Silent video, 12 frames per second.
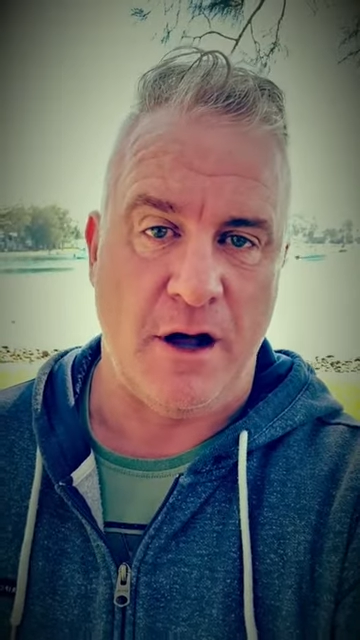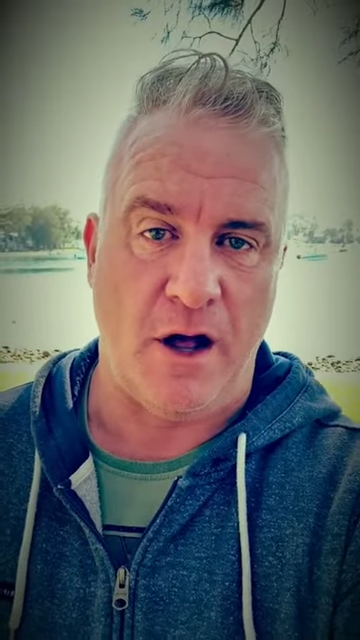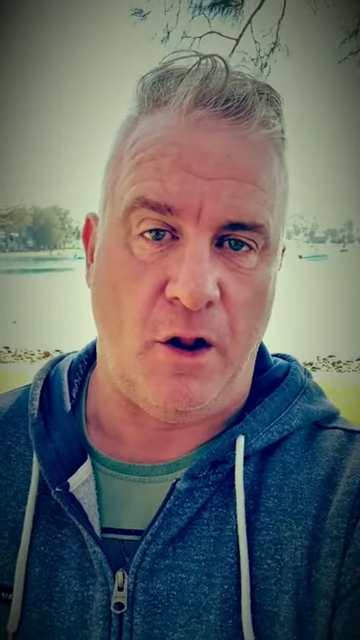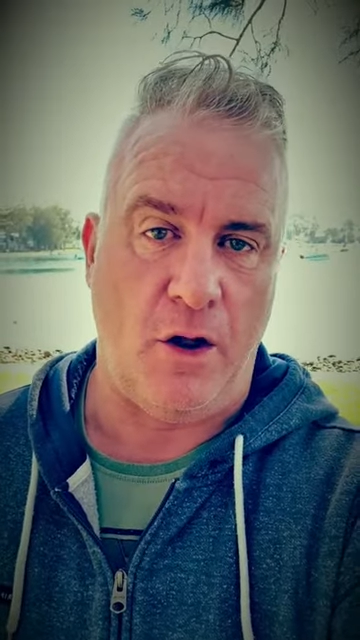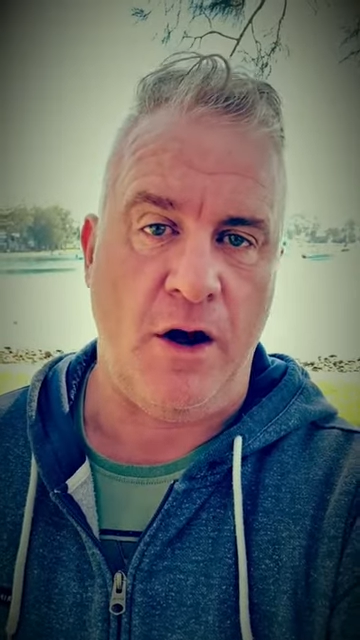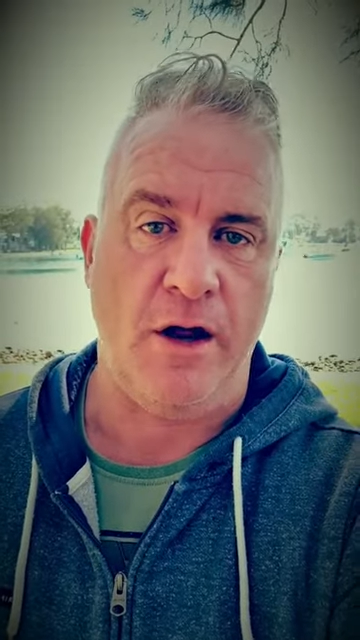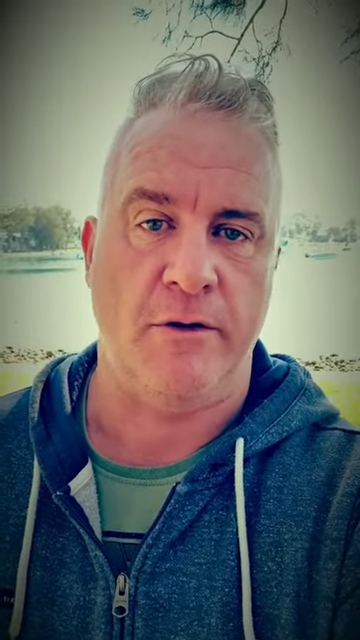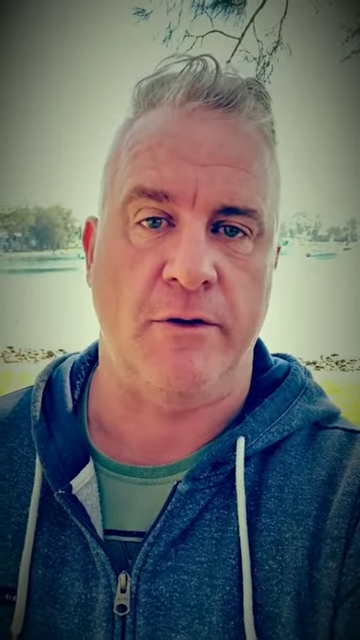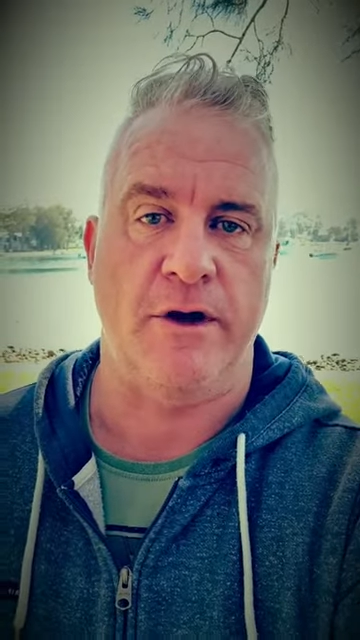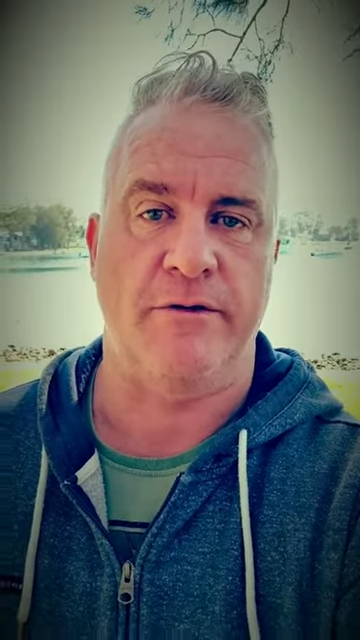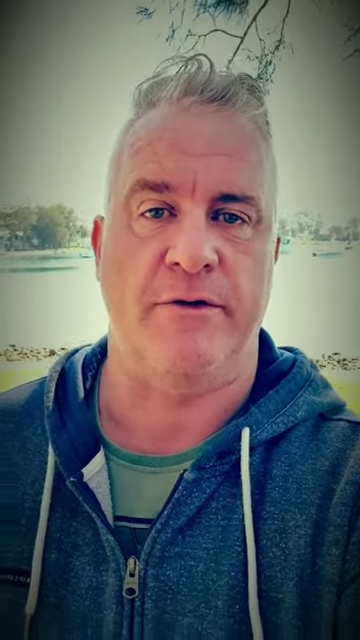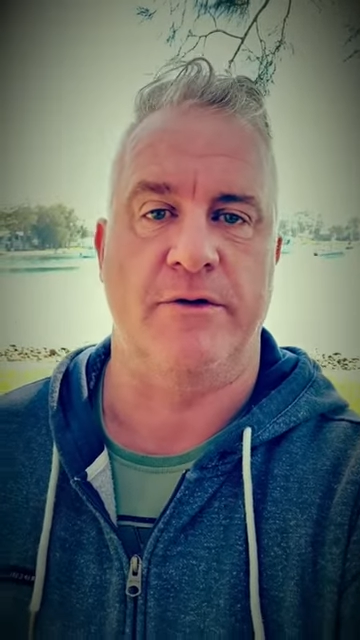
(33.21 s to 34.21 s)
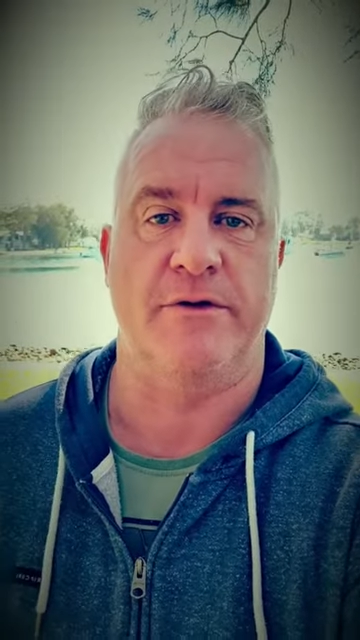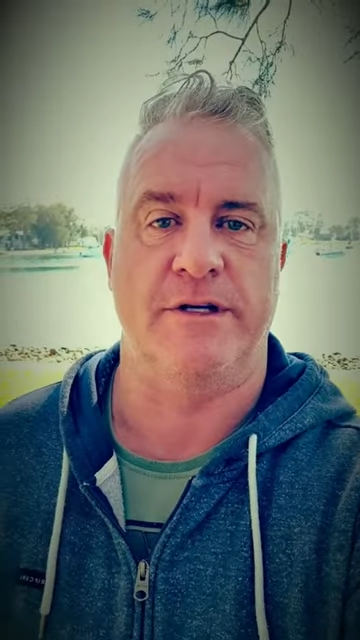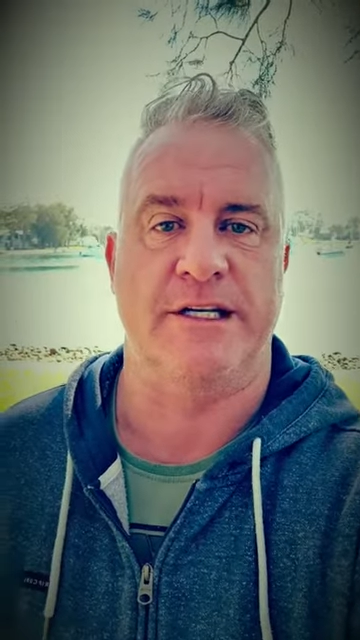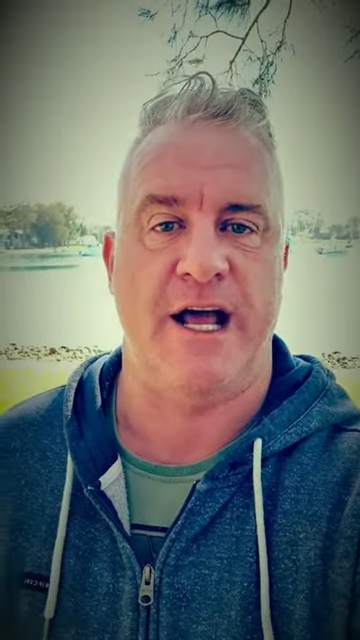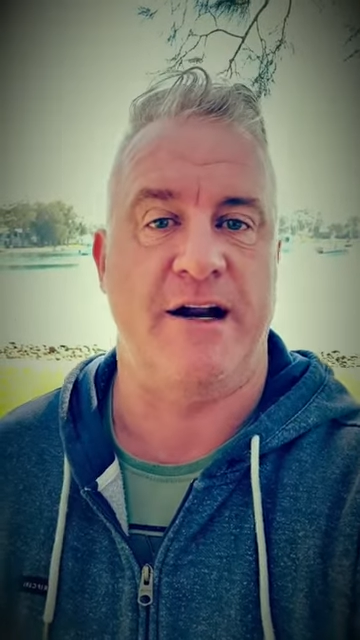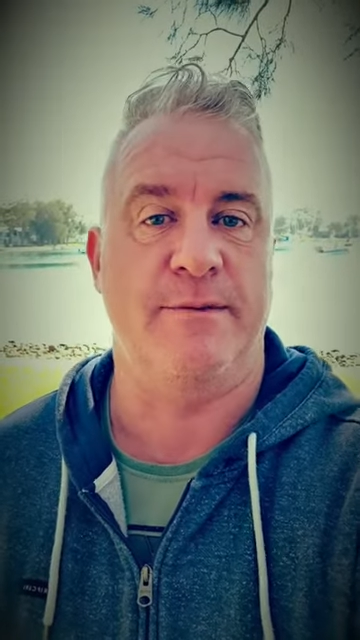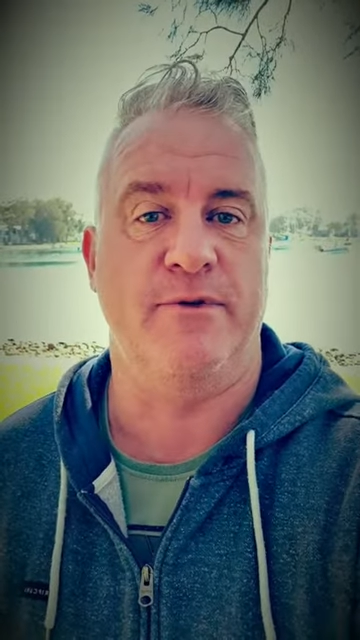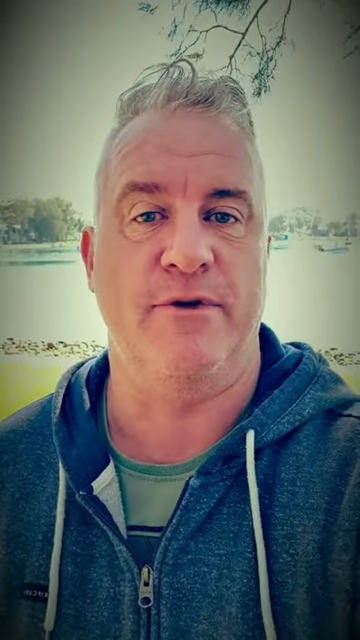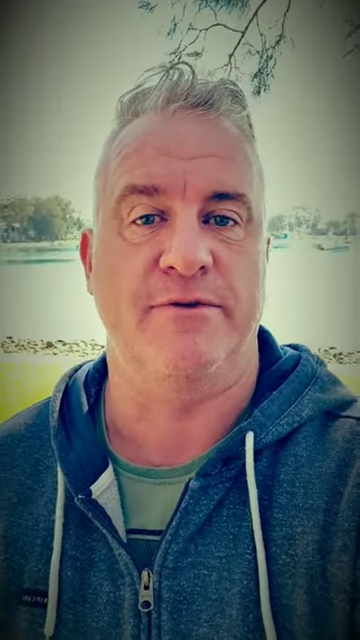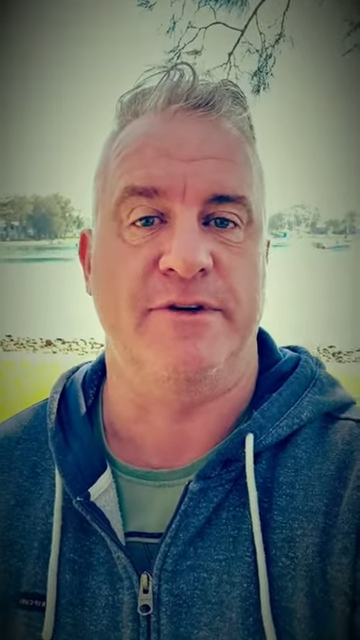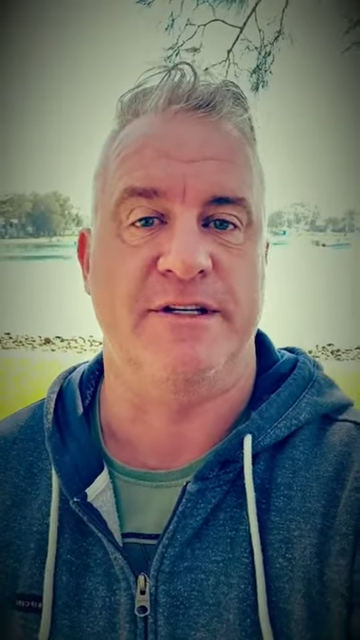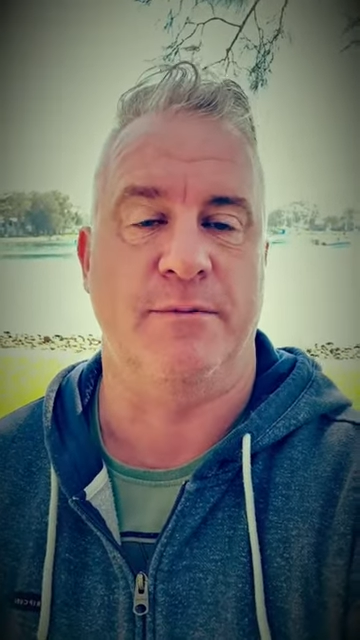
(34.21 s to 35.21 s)
a lot, or if you're a sounding
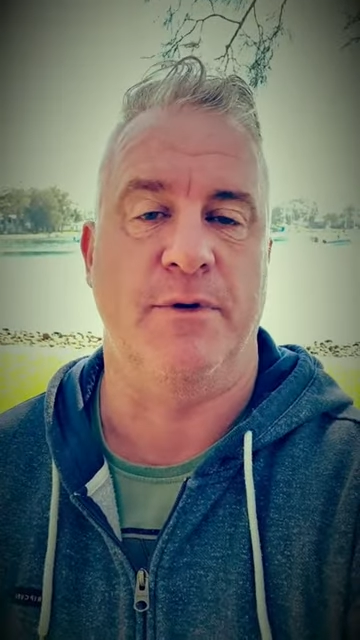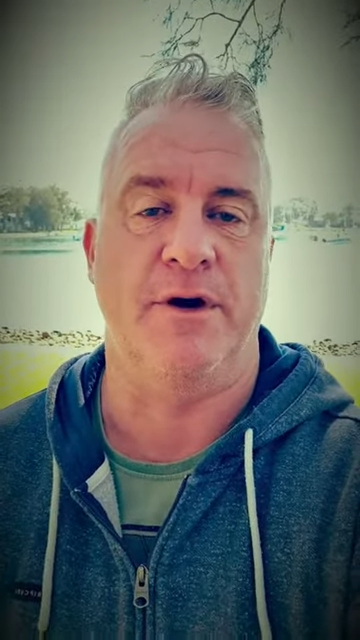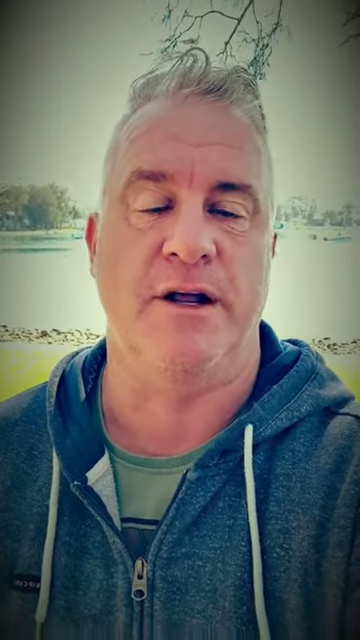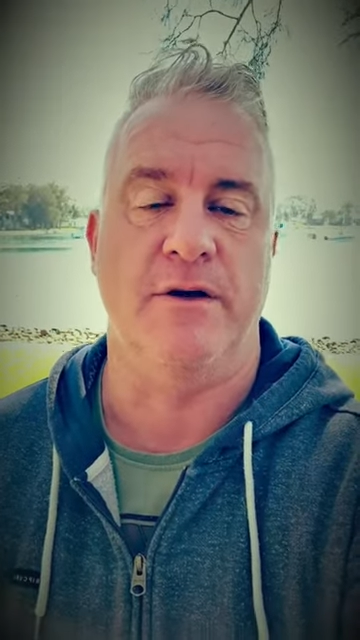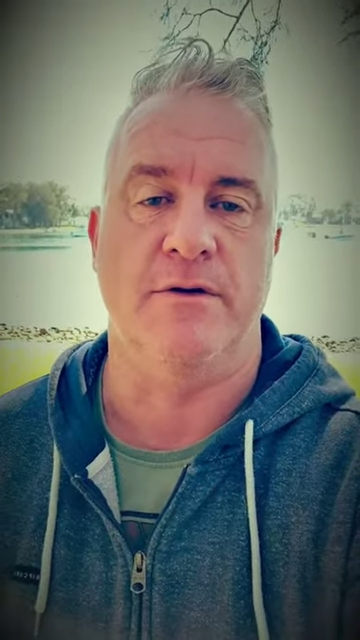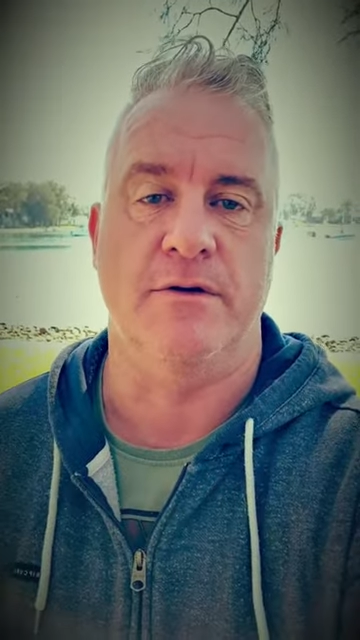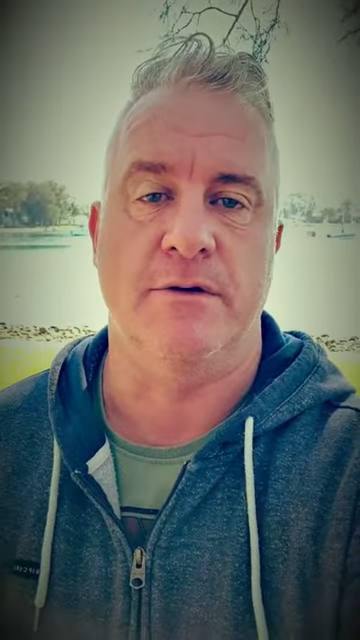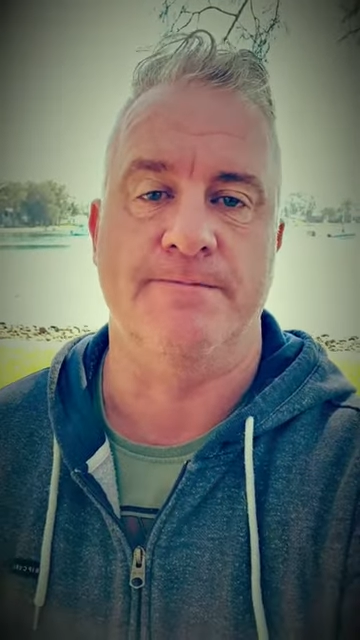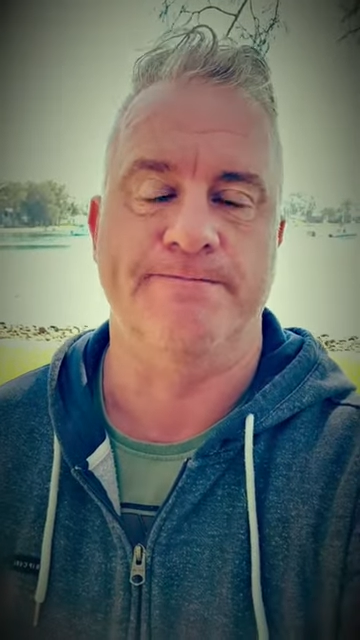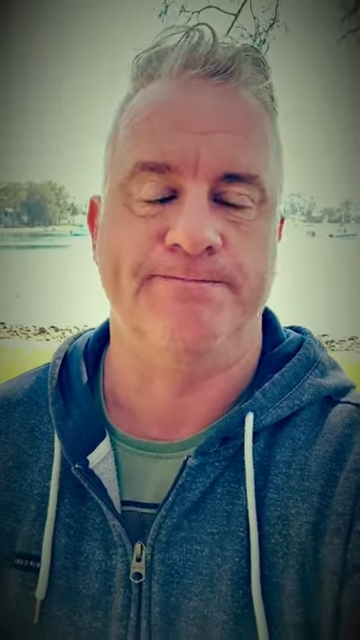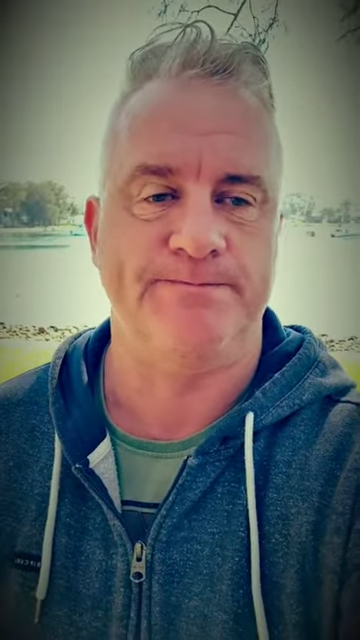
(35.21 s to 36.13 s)
board for somebody, or,